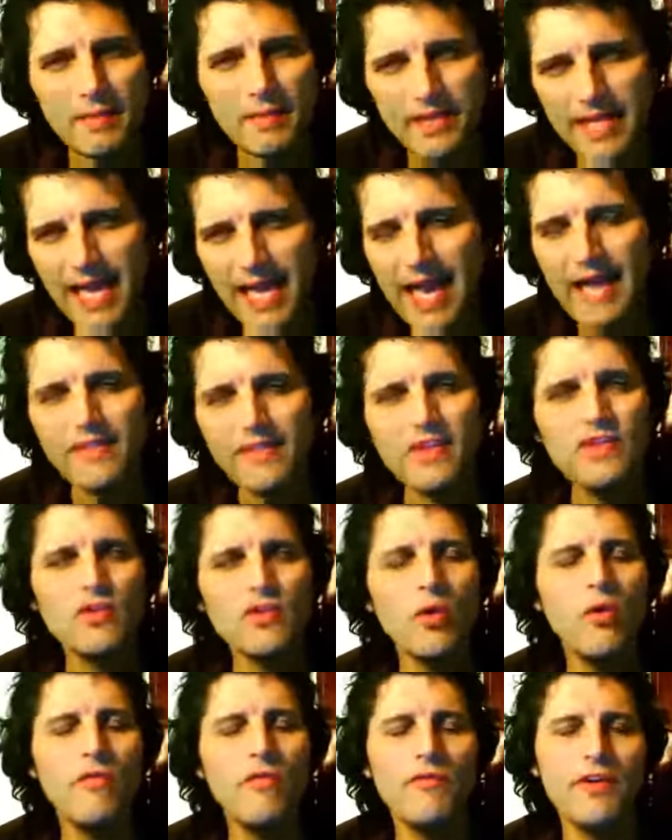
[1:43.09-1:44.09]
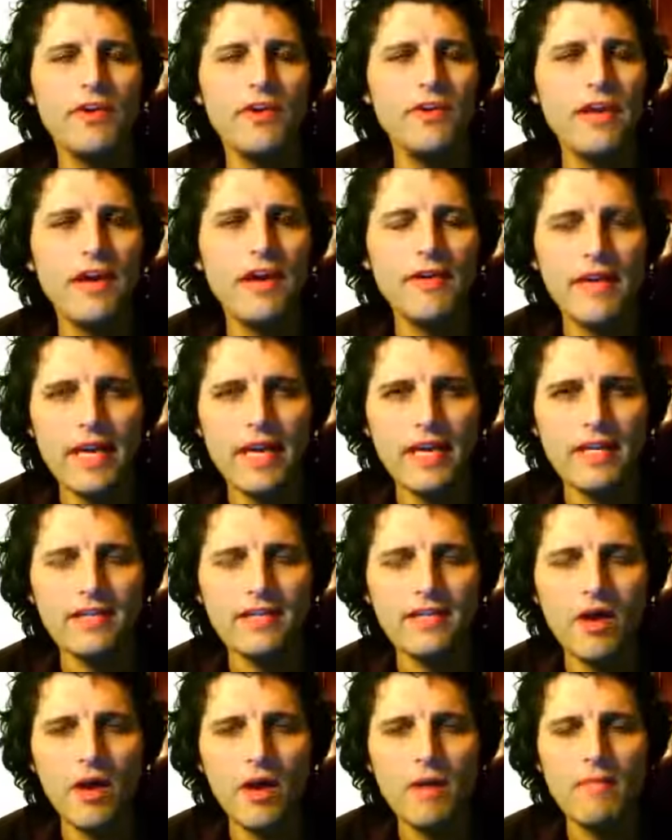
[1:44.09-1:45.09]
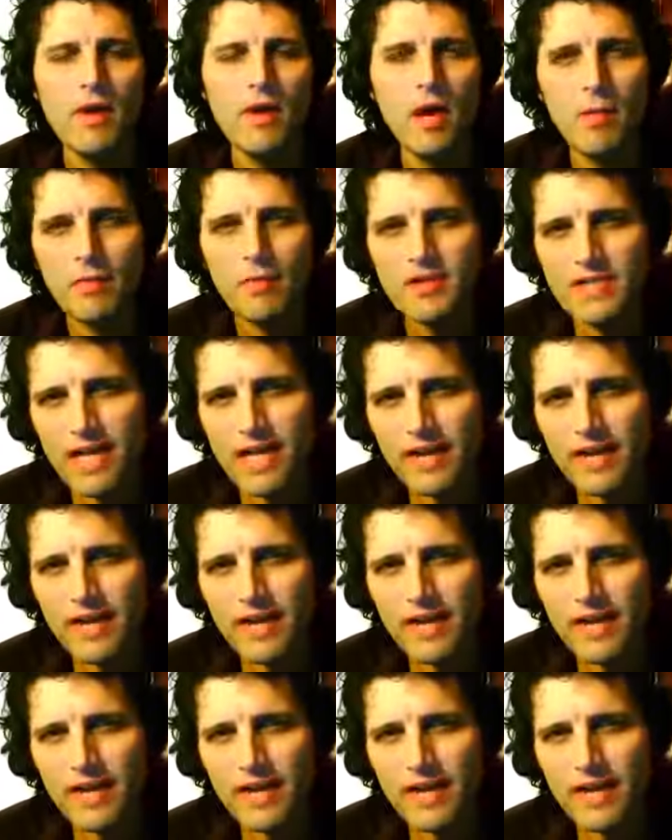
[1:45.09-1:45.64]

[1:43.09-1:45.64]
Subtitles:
Believe me, they had this all figured out ahead of time.